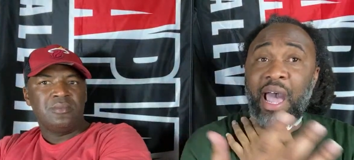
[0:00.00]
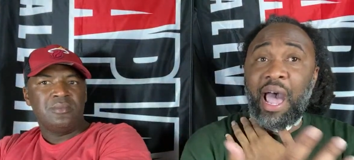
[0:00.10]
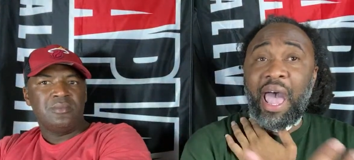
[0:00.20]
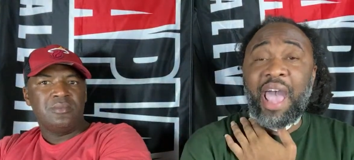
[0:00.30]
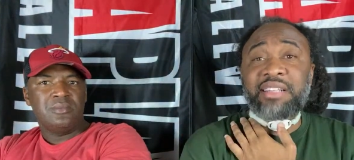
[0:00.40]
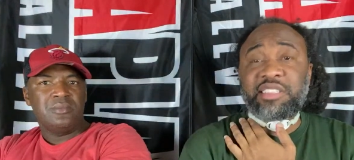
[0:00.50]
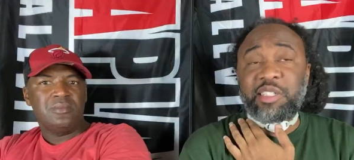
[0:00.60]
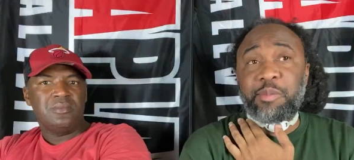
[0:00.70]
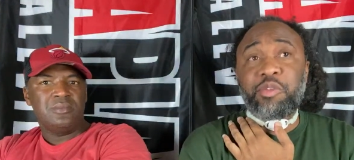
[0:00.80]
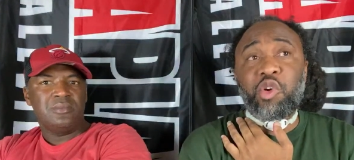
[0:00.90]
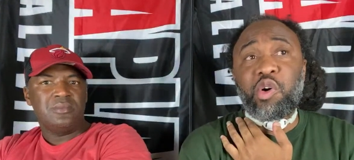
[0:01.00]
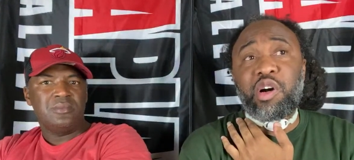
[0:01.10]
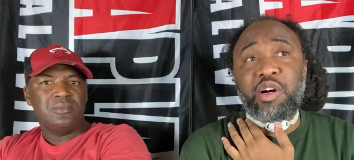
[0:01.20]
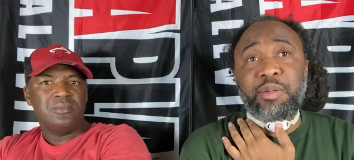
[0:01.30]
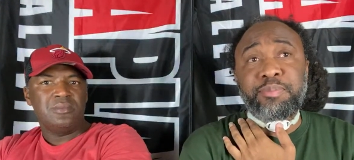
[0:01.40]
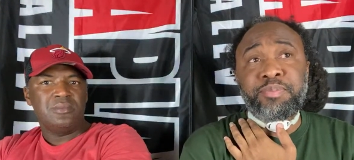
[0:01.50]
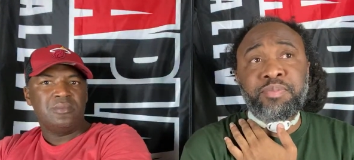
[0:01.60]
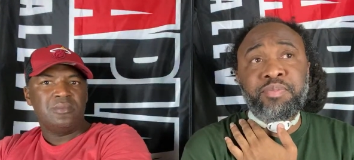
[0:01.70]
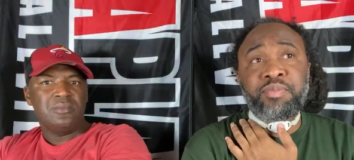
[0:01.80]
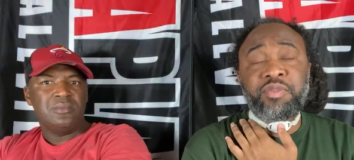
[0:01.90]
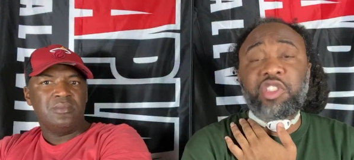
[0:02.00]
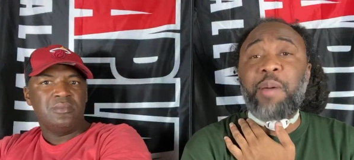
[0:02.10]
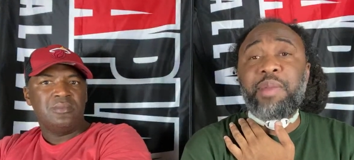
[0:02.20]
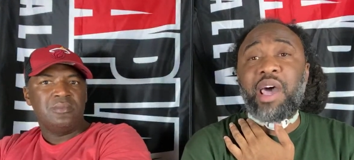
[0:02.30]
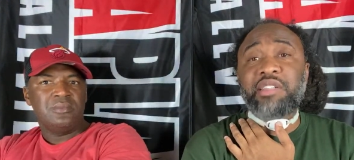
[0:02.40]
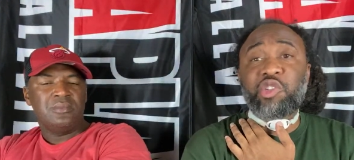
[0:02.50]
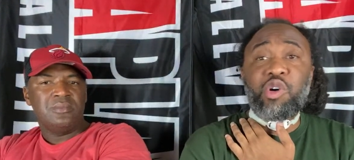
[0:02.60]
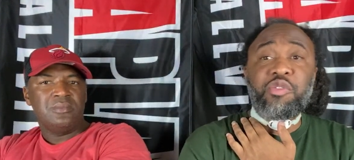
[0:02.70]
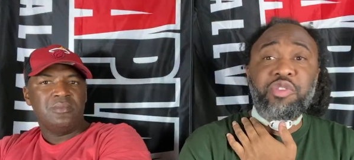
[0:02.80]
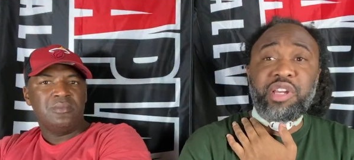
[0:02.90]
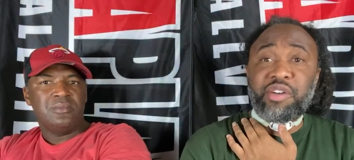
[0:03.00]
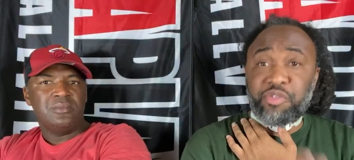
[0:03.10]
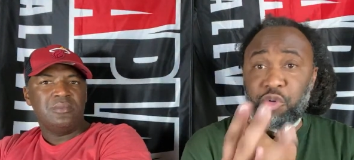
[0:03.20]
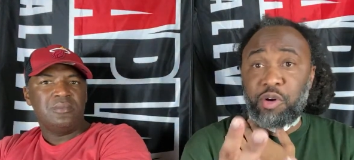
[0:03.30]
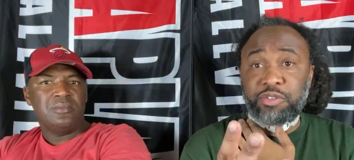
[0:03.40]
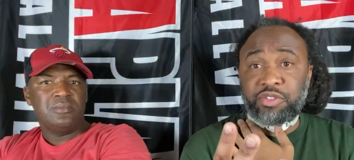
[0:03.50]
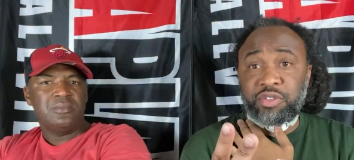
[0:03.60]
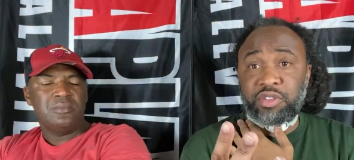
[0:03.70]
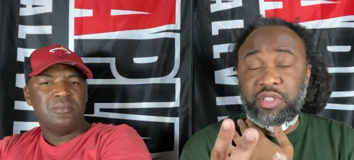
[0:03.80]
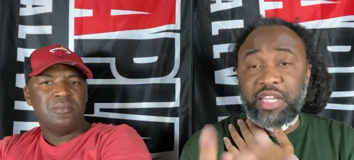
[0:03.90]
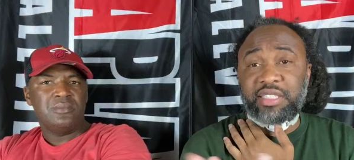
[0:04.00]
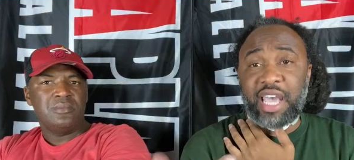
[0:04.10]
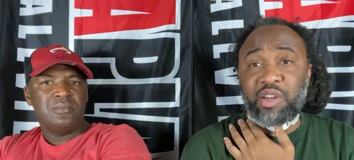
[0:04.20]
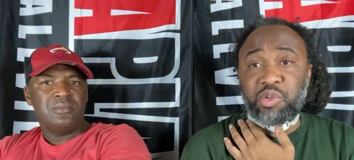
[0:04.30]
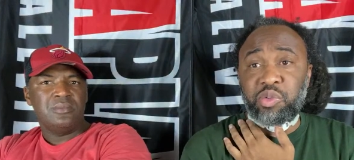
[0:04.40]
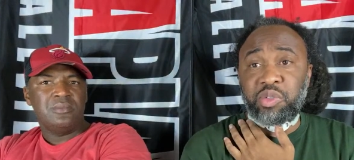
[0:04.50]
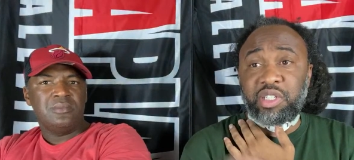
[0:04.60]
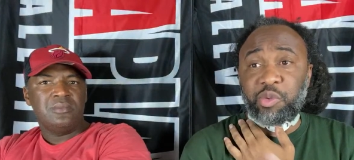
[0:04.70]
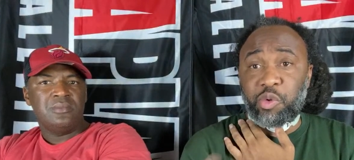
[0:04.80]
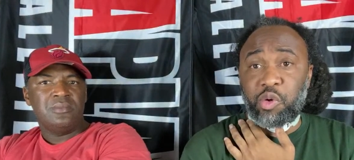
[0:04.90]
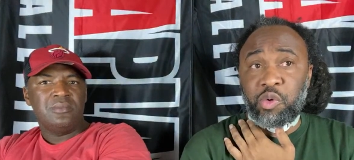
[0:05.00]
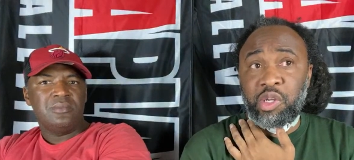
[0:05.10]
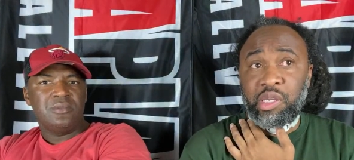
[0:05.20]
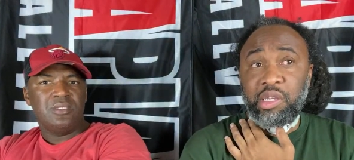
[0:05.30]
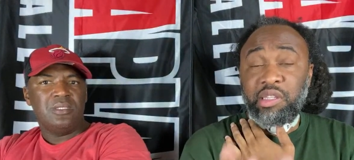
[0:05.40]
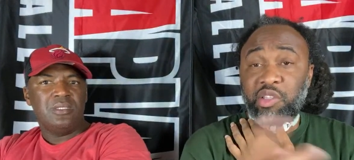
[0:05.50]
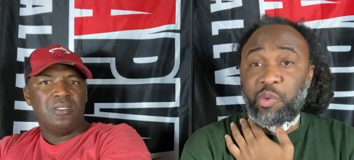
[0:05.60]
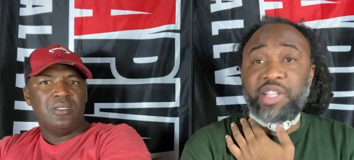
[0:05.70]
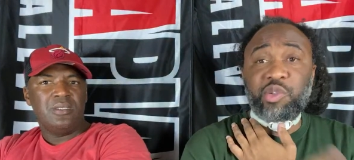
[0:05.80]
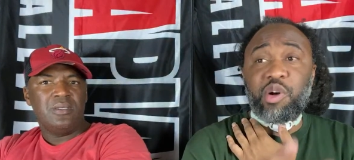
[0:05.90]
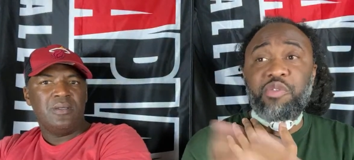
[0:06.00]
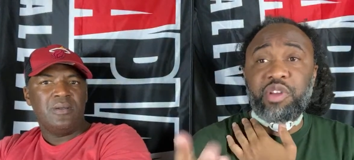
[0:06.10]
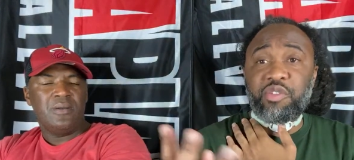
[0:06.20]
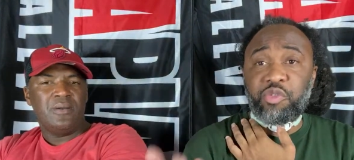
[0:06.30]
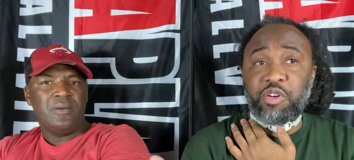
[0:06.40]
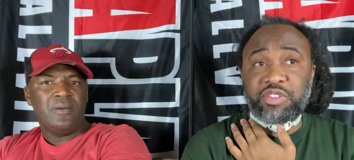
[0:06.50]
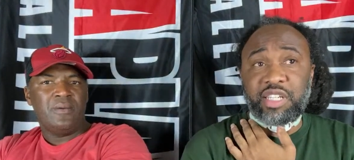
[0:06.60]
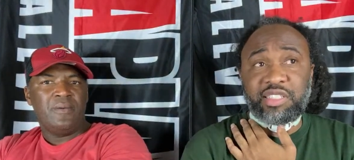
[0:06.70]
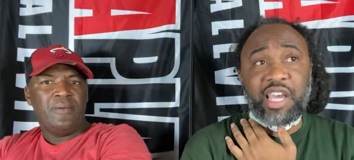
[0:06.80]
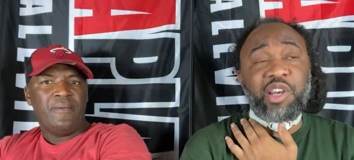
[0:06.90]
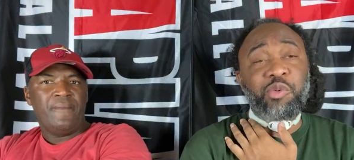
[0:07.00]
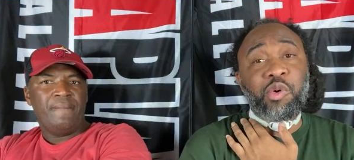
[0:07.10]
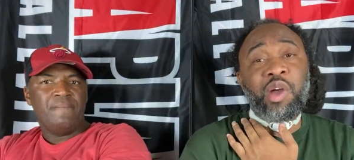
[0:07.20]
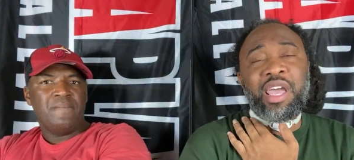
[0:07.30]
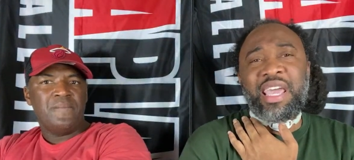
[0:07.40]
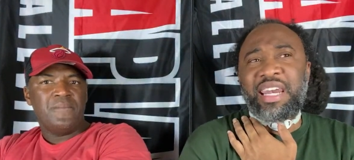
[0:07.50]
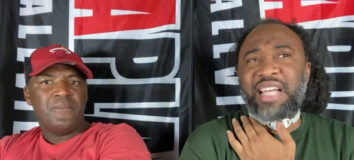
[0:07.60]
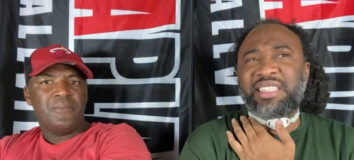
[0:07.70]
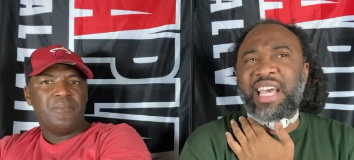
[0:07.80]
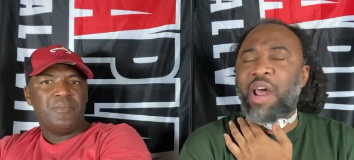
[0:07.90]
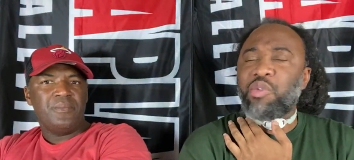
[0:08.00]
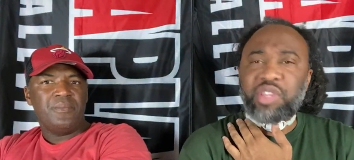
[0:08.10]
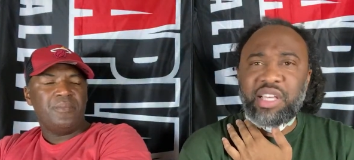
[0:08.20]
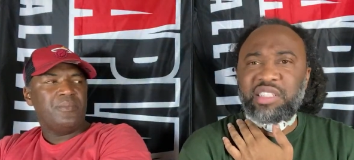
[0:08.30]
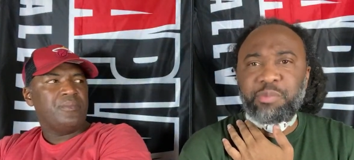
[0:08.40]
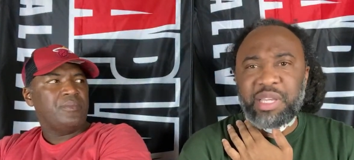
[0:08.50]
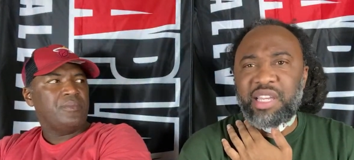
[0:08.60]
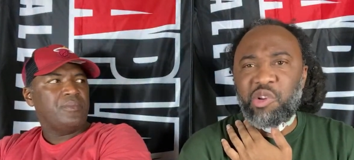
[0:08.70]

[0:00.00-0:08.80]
Speaker 1: I asked him, you know, um, Chaminade is going for their fourth state title in a row. Mm-hmm. The West going for their fourth state title in a row. And I said, I don't think it's been